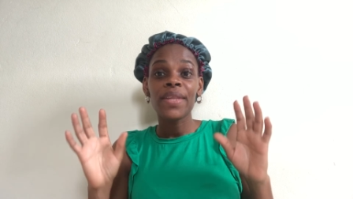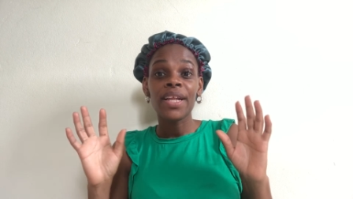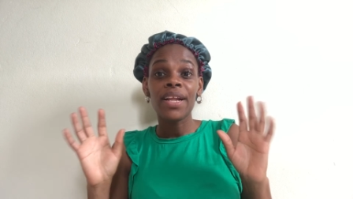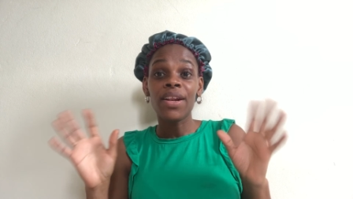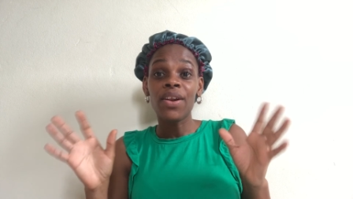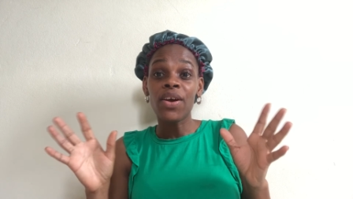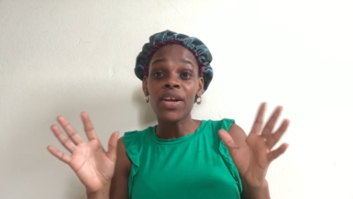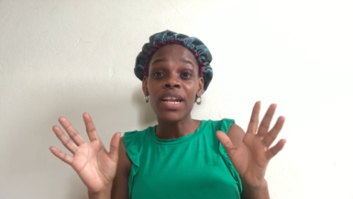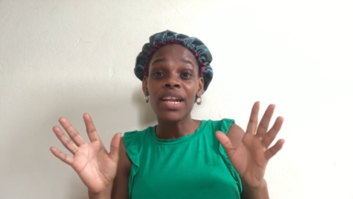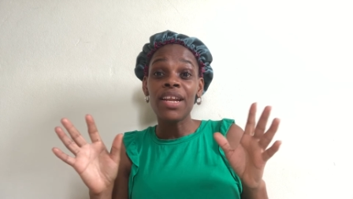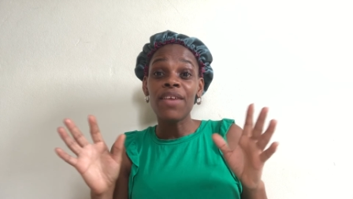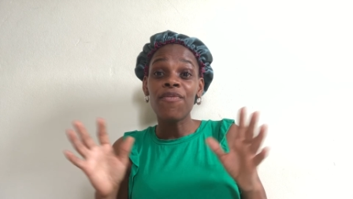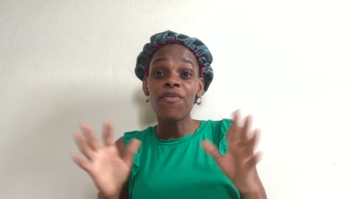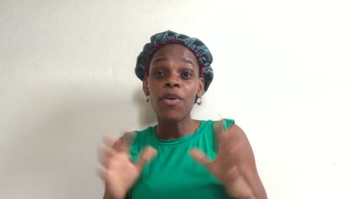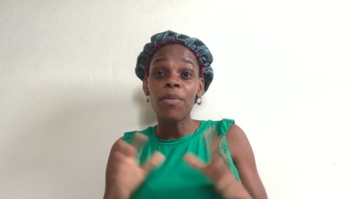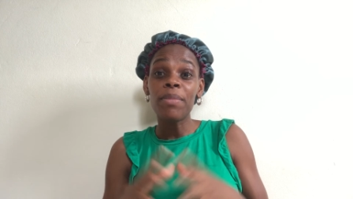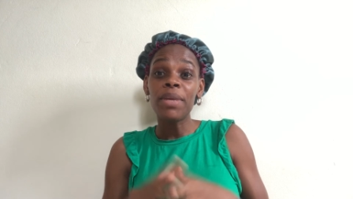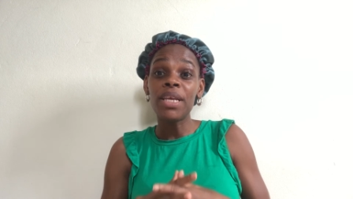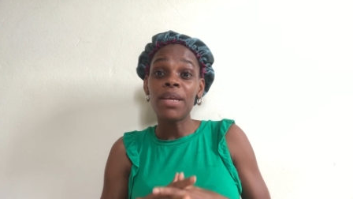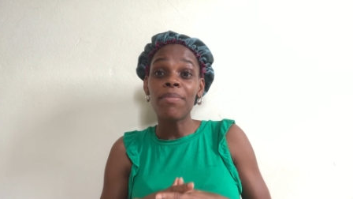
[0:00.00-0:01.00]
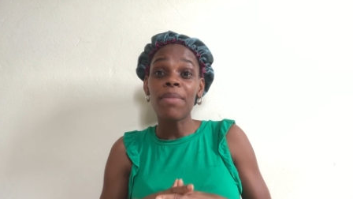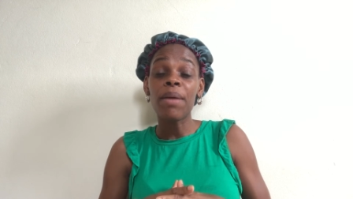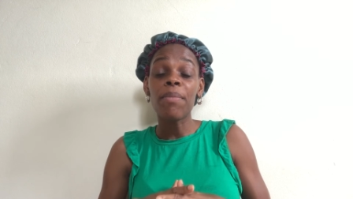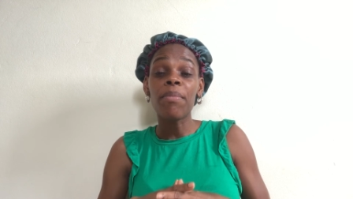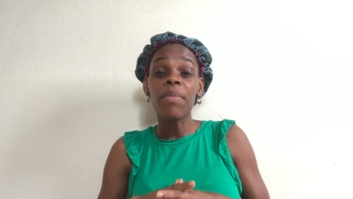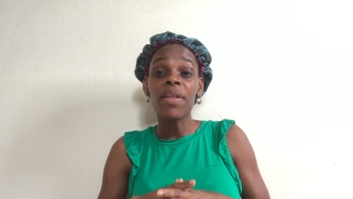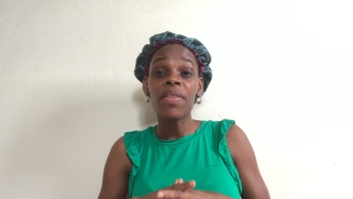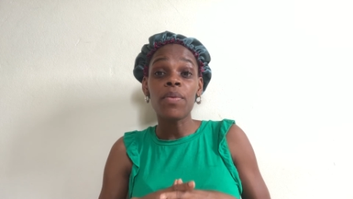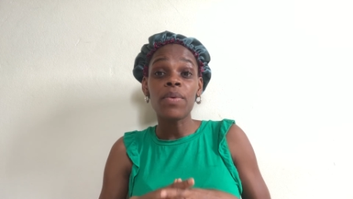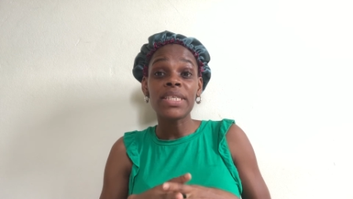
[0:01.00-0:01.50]
Luckily for me, my
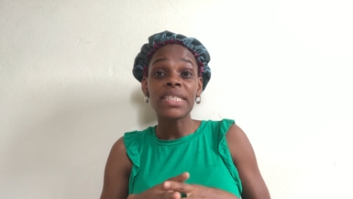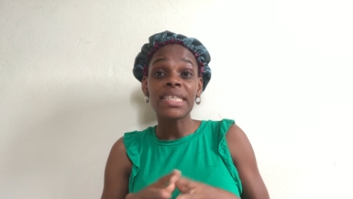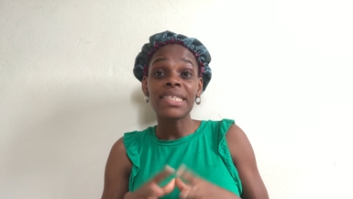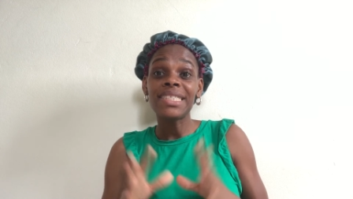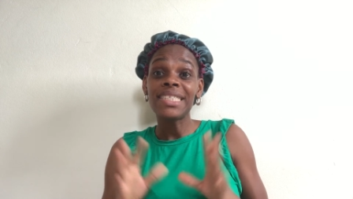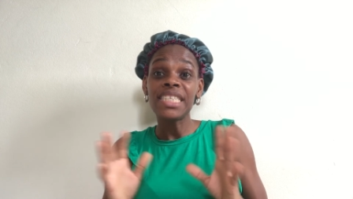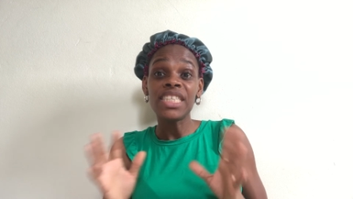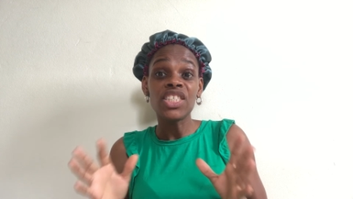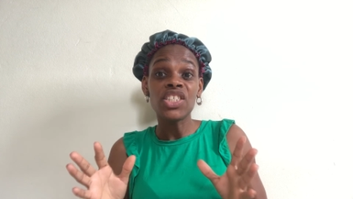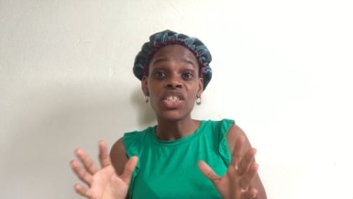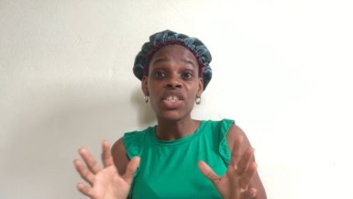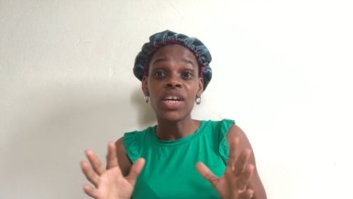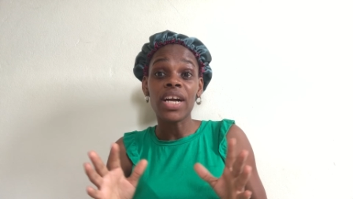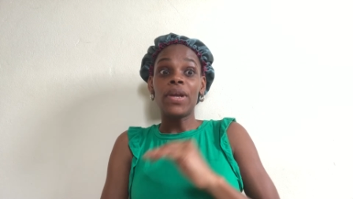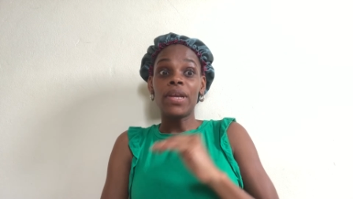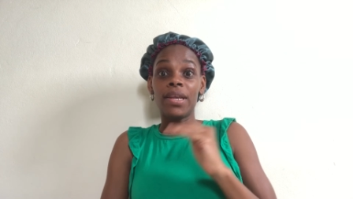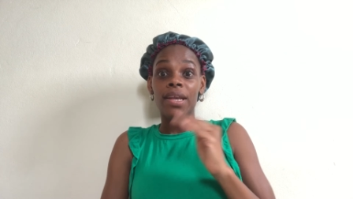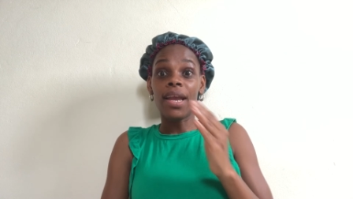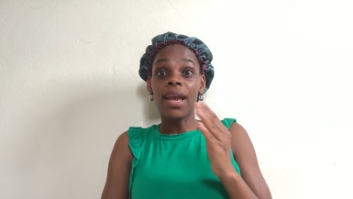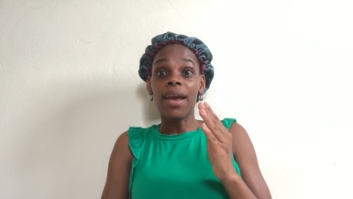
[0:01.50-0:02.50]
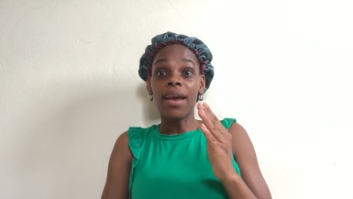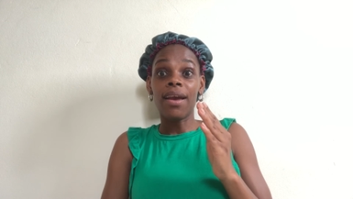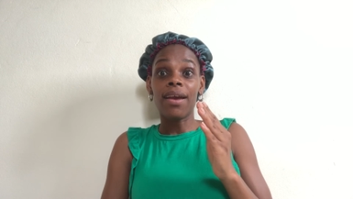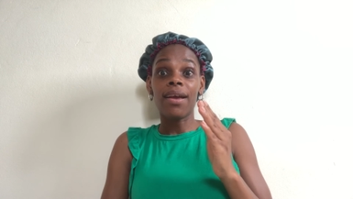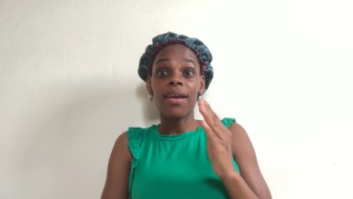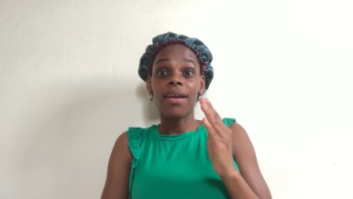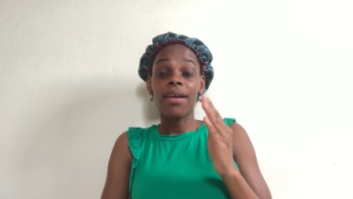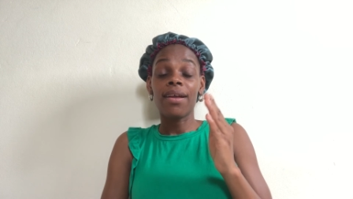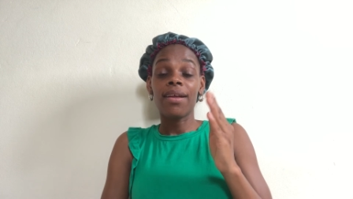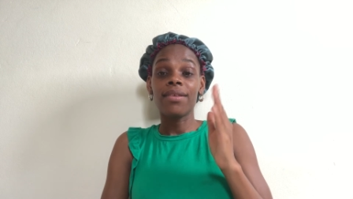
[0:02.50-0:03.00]
mother was a teacher. Yeah,
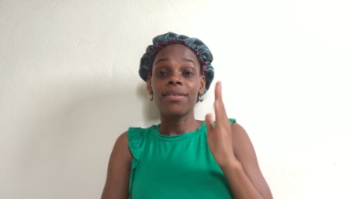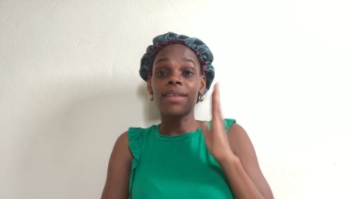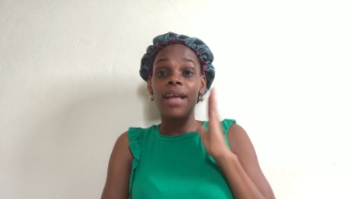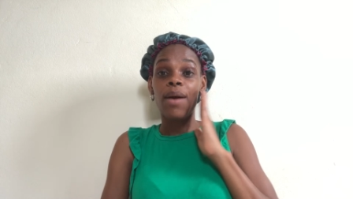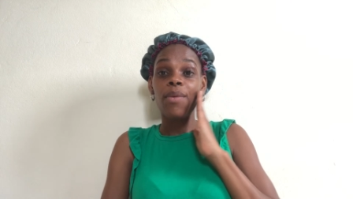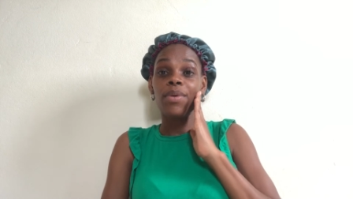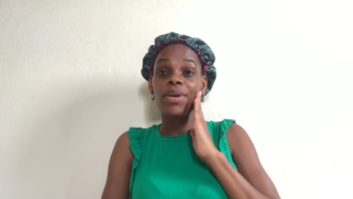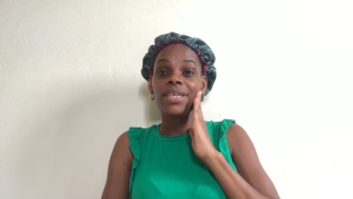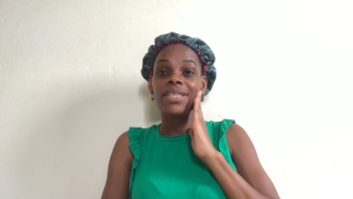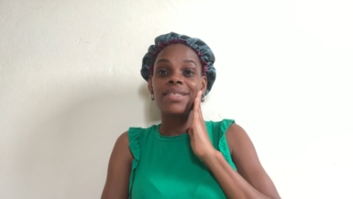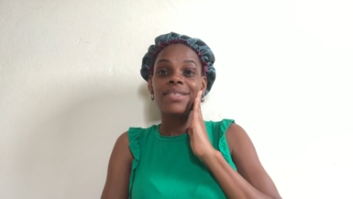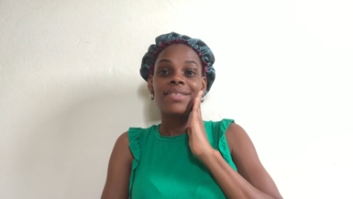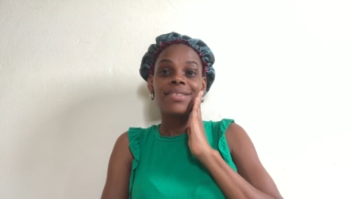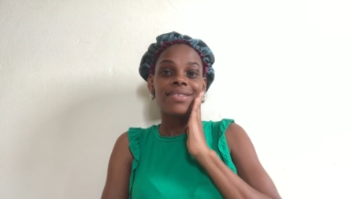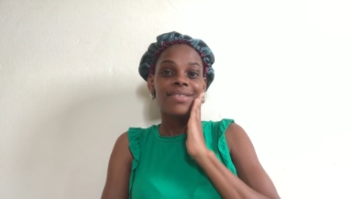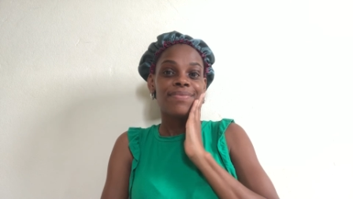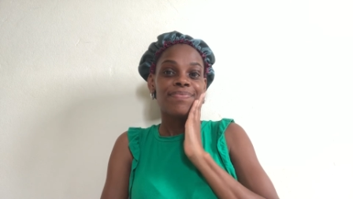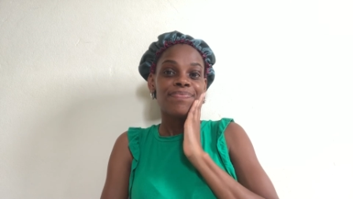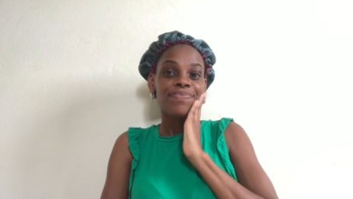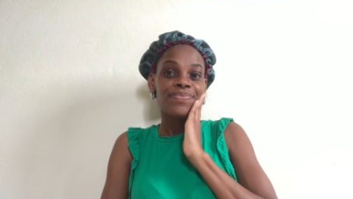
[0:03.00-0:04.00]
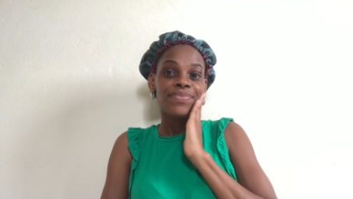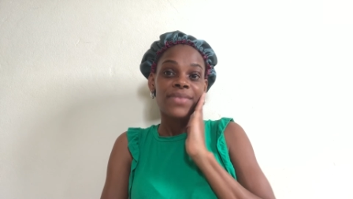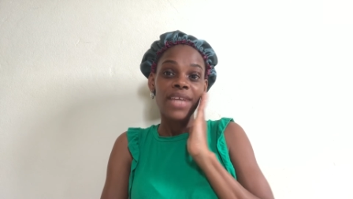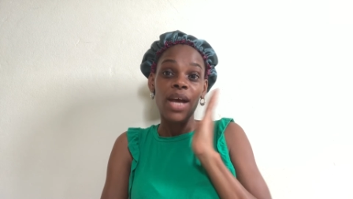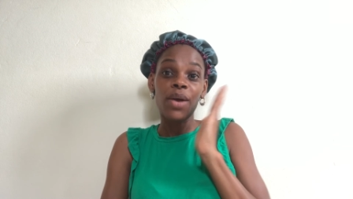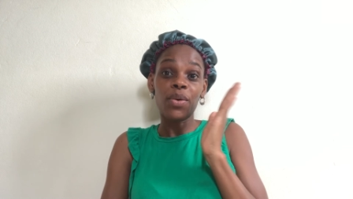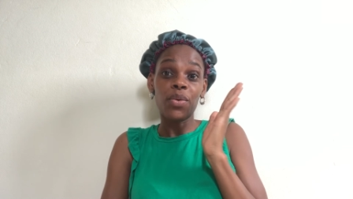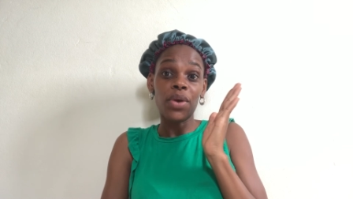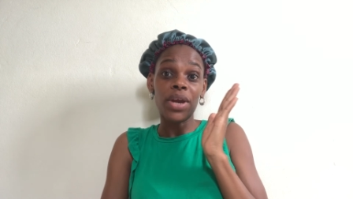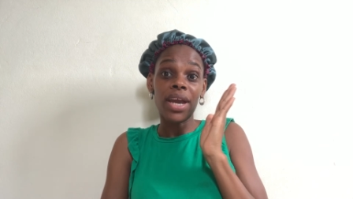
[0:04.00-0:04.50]
that was
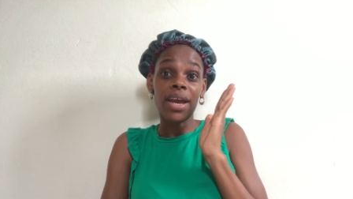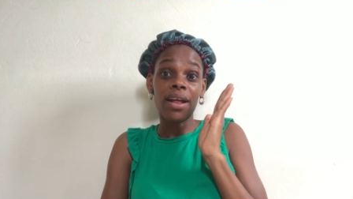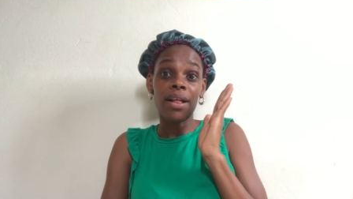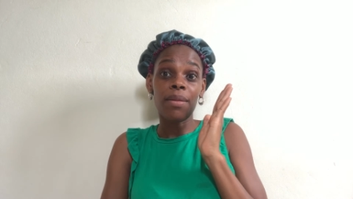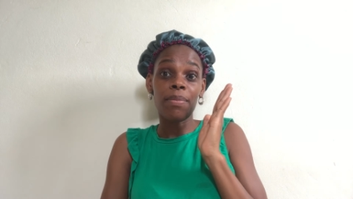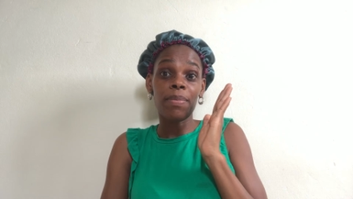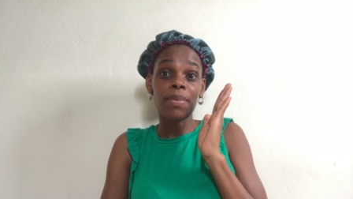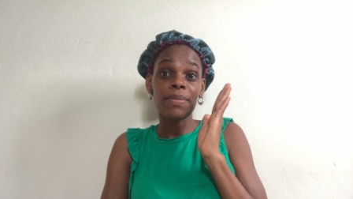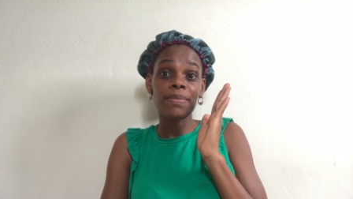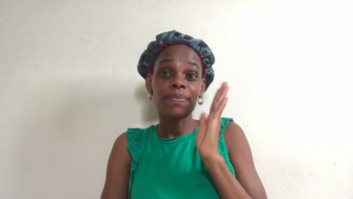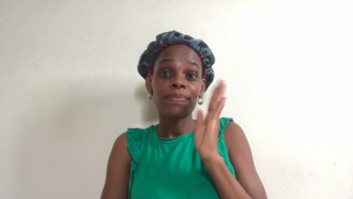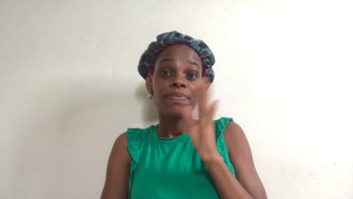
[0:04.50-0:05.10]
a great help.